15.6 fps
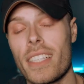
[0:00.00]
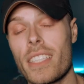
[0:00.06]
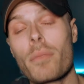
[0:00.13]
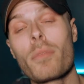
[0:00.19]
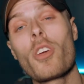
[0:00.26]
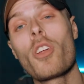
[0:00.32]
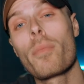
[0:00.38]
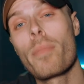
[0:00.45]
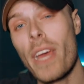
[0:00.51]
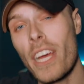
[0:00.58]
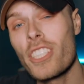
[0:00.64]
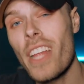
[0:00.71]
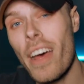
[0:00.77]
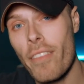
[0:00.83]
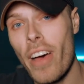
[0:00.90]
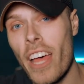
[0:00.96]
it's up to you to pitch
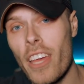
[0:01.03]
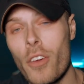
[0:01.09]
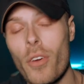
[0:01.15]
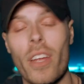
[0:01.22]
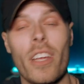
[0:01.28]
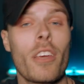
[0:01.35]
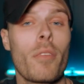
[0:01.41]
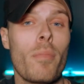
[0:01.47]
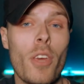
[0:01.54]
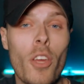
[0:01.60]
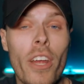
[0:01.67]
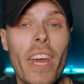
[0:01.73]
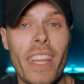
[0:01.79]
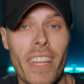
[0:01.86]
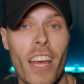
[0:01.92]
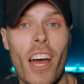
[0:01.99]
that value and
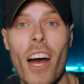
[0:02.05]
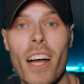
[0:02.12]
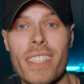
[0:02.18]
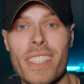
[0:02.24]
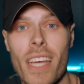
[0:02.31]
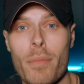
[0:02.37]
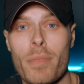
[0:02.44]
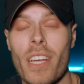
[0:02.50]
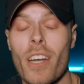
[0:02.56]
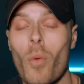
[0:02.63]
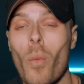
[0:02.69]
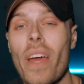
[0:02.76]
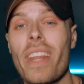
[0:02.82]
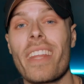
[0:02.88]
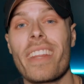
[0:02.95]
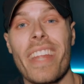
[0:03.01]
communicate the concept in a
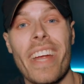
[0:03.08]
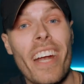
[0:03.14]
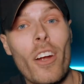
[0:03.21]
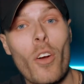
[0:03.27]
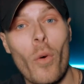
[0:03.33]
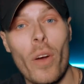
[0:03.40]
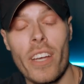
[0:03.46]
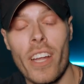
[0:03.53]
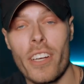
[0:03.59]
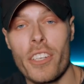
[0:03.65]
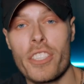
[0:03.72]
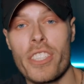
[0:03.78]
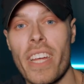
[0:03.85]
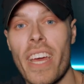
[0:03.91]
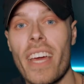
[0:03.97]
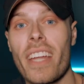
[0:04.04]
way that they're going to
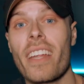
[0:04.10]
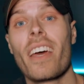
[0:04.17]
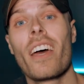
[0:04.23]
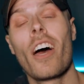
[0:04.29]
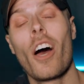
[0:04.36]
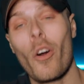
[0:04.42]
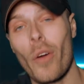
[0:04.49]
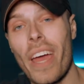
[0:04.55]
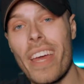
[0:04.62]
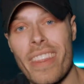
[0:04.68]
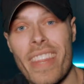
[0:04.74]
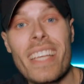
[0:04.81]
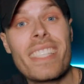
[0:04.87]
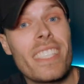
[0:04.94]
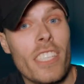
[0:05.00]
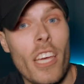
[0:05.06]
understand, okay,
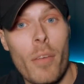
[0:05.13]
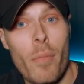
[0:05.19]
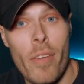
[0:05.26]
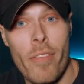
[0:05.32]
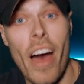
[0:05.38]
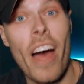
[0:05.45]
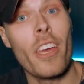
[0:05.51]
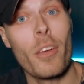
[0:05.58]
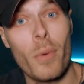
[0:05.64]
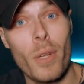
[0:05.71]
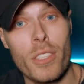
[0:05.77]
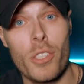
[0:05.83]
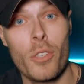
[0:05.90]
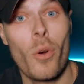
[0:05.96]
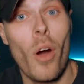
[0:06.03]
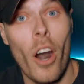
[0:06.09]
this is going to be valuable
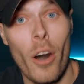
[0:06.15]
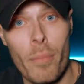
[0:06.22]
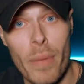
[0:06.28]
to our